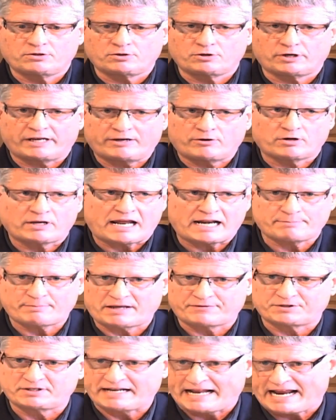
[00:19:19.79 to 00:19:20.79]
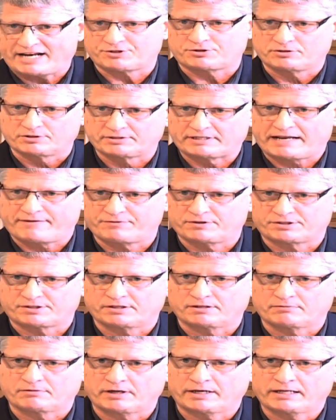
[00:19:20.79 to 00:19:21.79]
hear a lot about the national
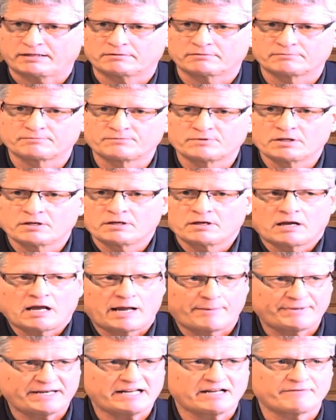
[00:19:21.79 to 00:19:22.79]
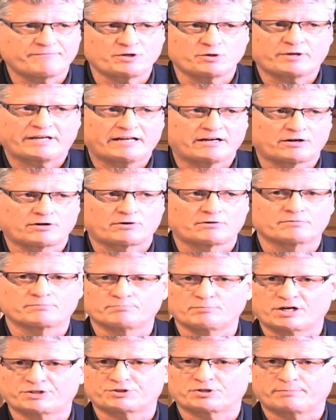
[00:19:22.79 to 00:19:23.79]
deficit, right? How many of you hear
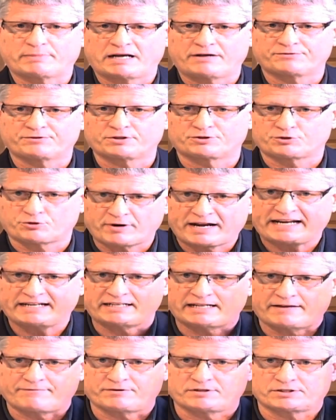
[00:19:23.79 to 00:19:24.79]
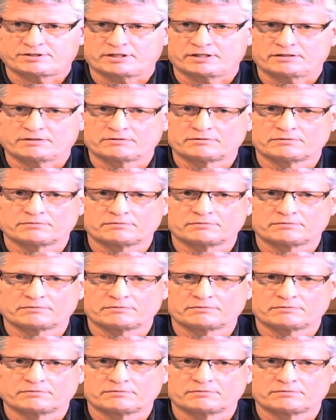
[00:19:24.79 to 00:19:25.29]
much about the trade deficit?